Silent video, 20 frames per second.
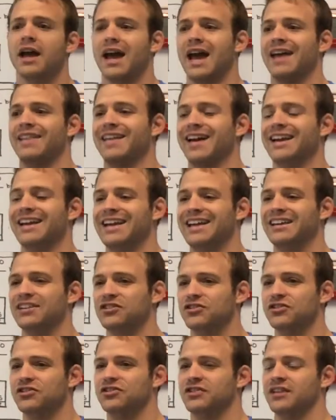And that
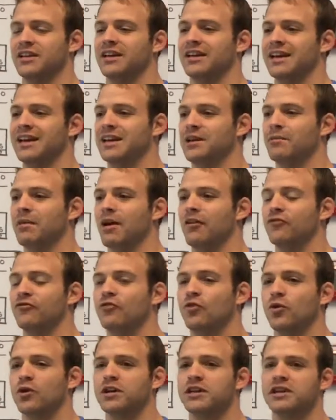enters in about
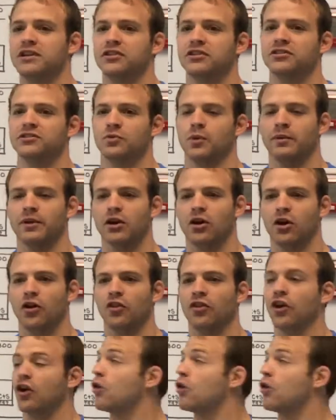4 years what we call the